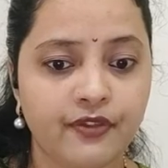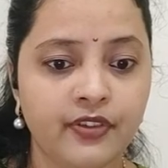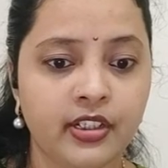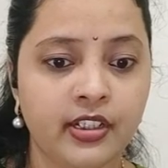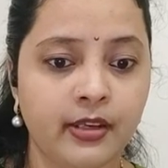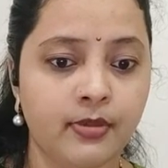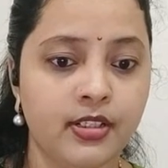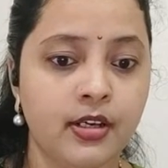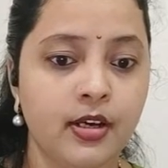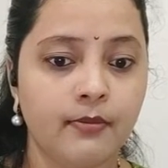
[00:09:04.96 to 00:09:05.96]
shuffle the
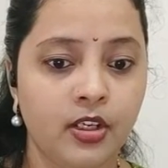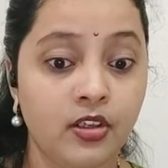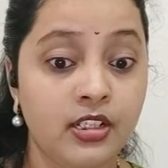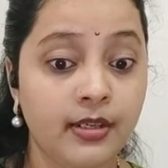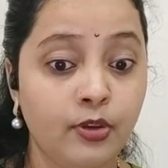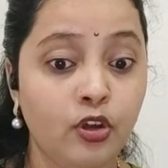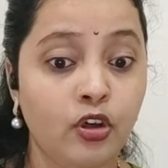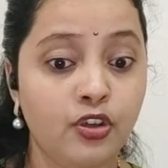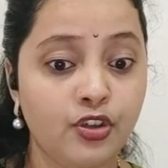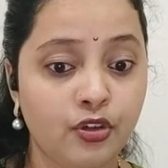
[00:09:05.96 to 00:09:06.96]
neighbors because I'm
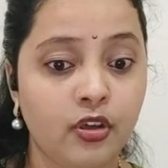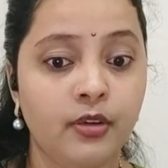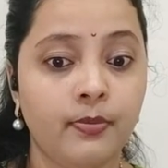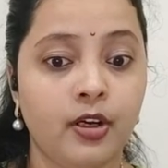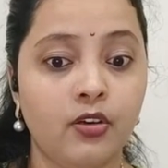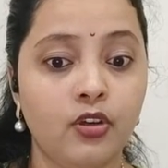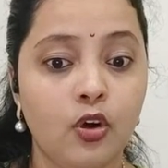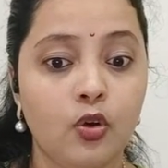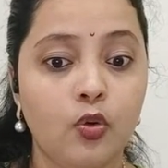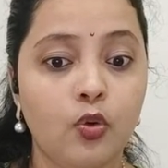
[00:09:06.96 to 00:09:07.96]
not sure about
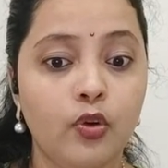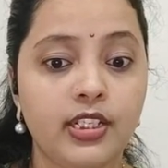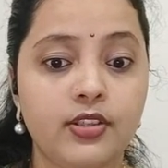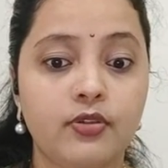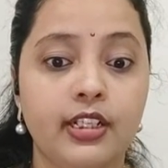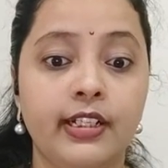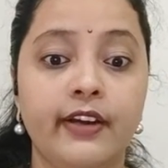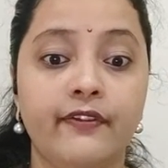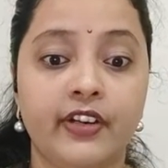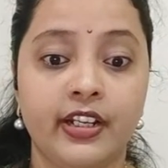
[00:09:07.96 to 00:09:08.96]
who is to the
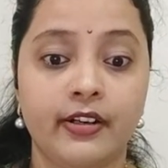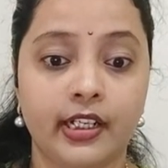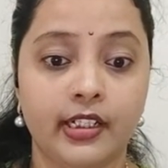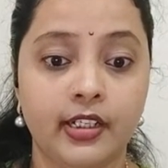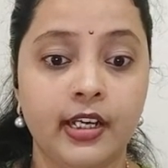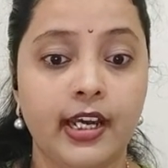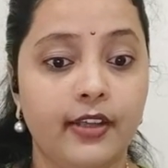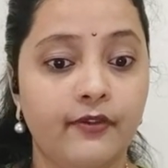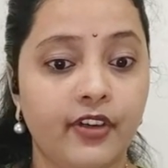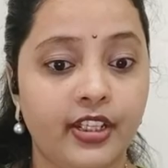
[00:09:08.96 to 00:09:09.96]
left and right.
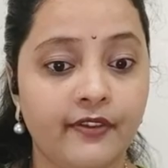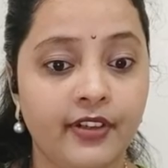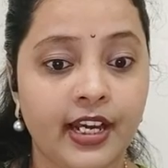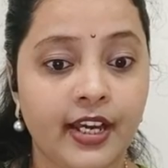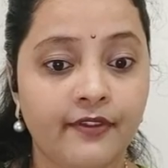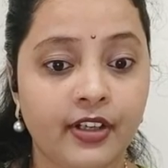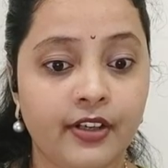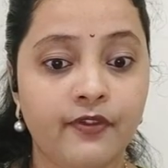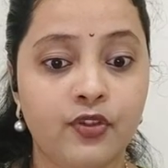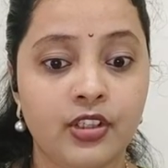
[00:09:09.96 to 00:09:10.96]
And whenever I have
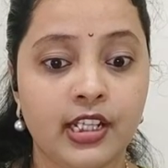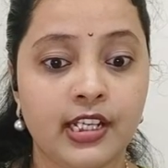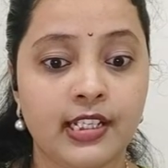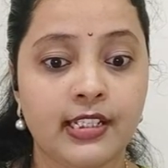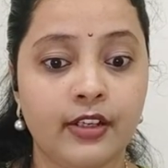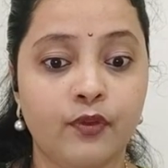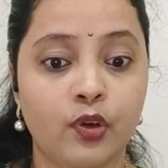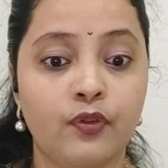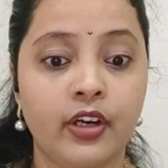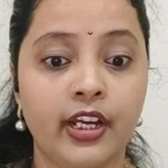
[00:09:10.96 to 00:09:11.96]
confusion, as I said,
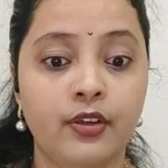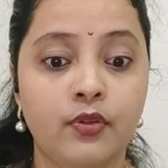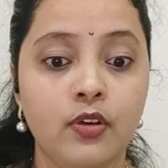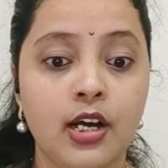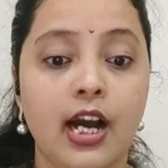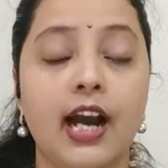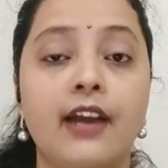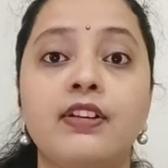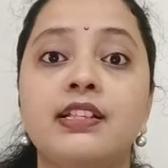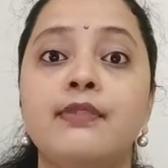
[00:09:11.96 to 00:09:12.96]
what would I do? I
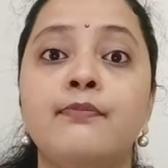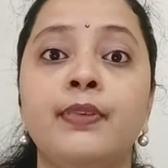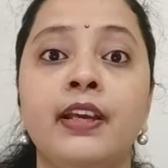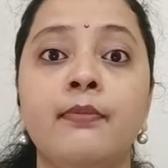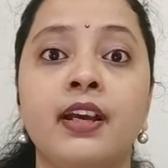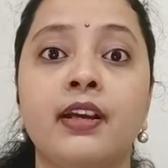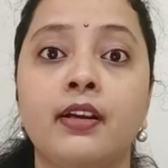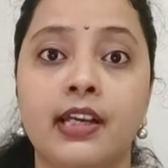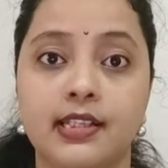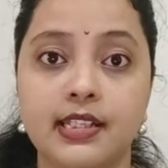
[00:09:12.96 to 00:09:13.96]
will simply
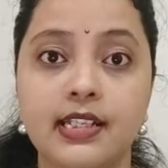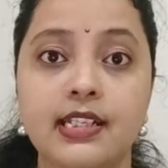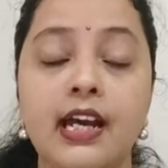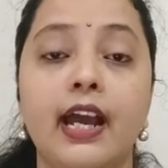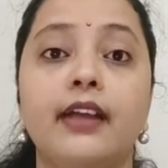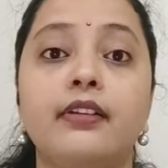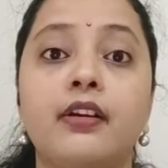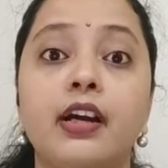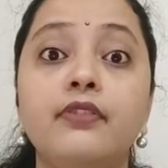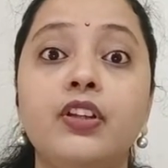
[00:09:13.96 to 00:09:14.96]
make cases and
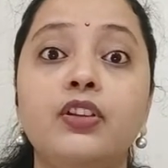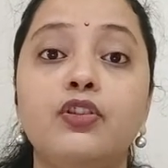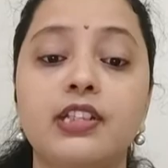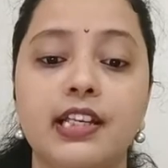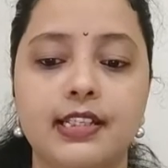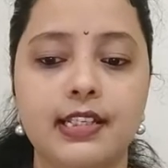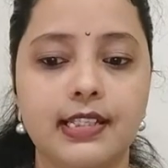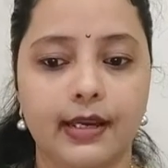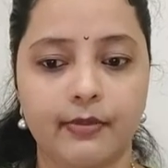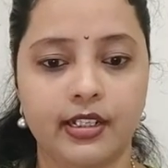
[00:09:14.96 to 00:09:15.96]
run with those cases
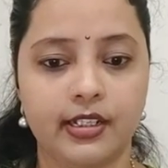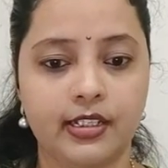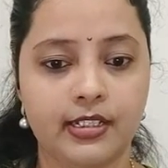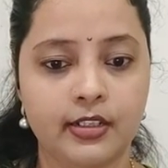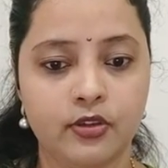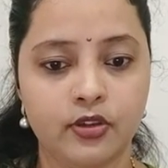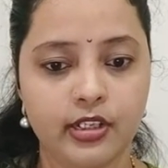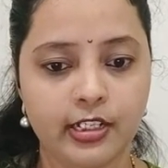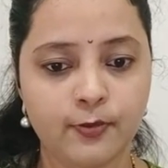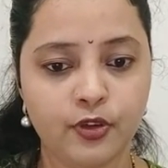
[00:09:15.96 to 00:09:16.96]
simultaneously. So
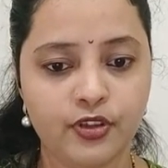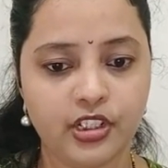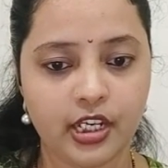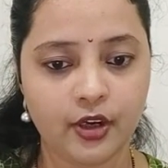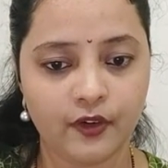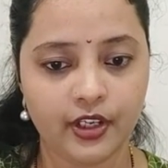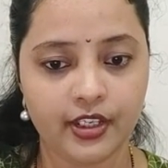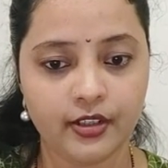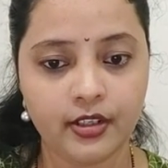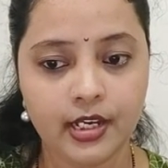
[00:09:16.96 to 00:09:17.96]
let's put J over
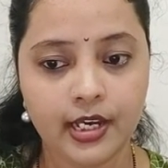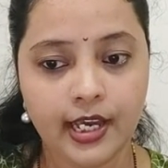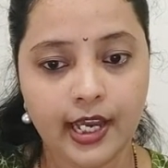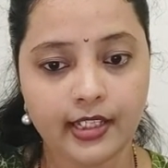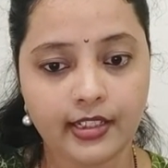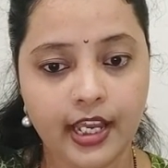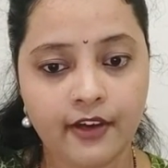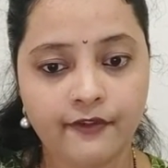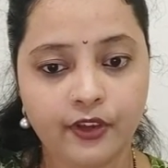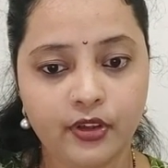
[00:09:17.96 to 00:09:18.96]
here an
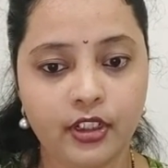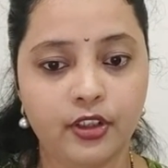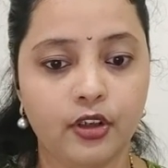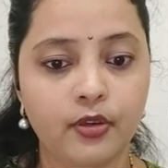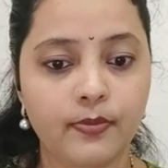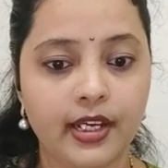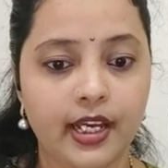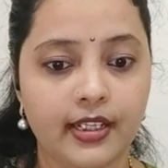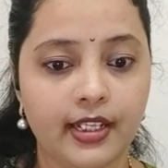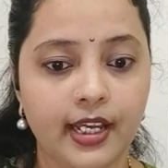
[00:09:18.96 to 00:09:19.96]
F on the top
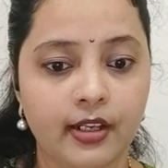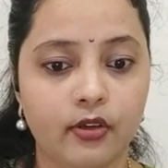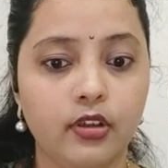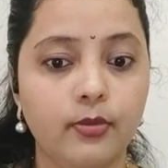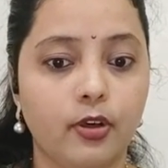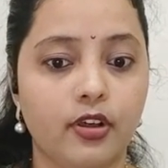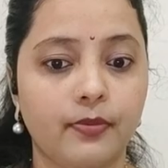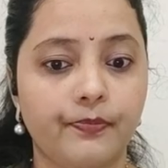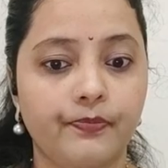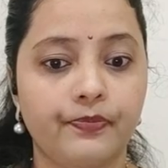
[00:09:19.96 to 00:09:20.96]
and L on the bottom.
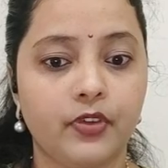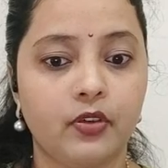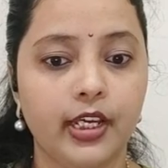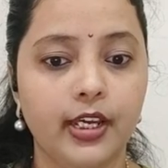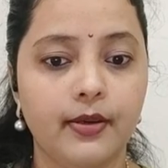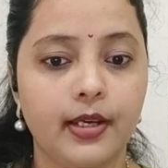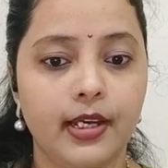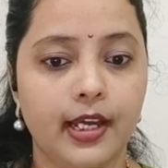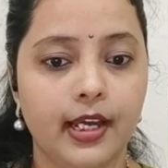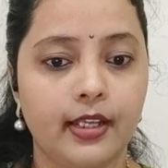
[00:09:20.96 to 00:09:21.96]
Okay.
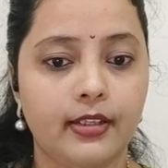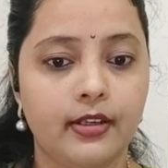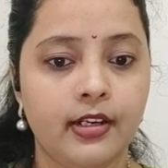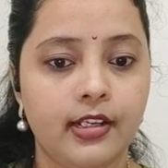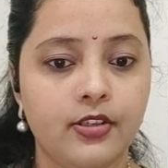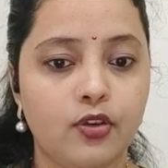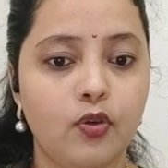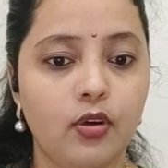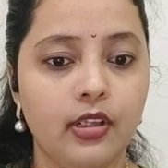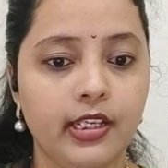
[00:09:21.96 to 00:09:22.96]
And rest
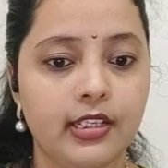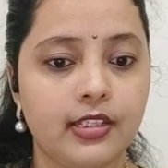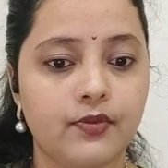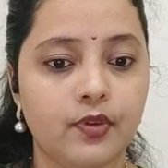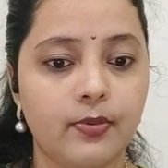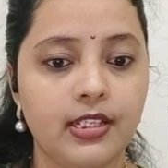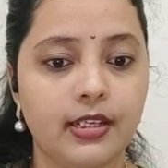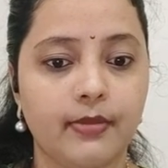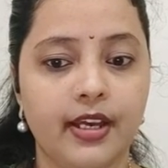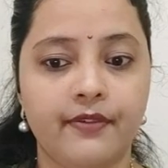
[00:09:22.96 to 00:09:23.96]
all cases would be
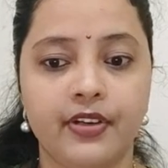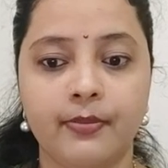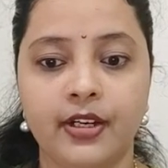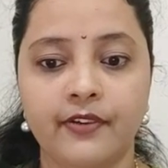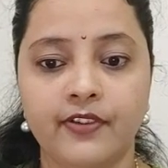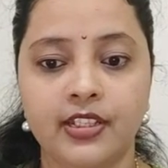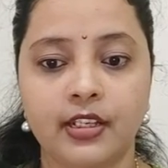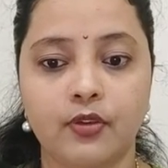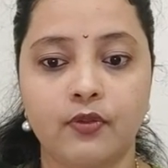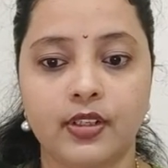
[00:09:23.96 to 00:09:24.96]
same. Everybody
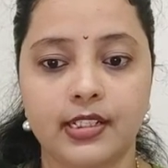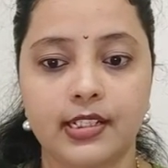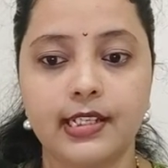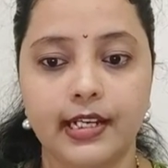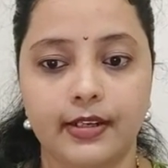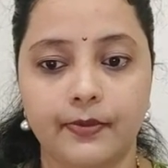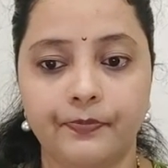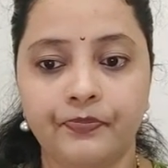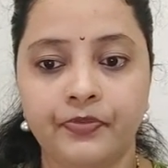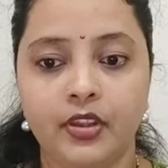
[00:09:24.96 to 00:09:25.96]
facing towards the center.
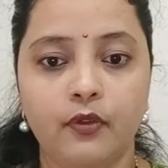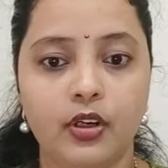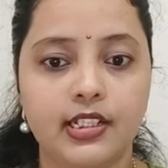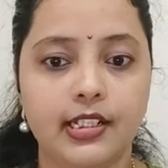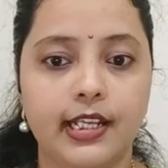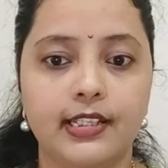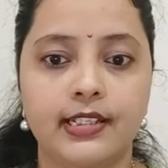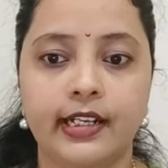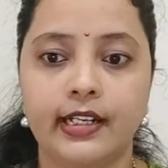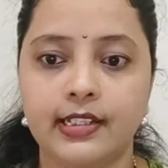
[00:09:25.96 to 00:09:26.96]
Now what is the next
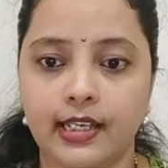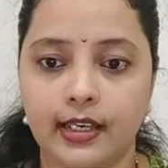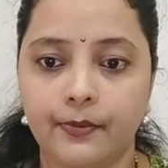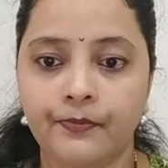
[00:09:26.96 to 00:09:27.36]
data say?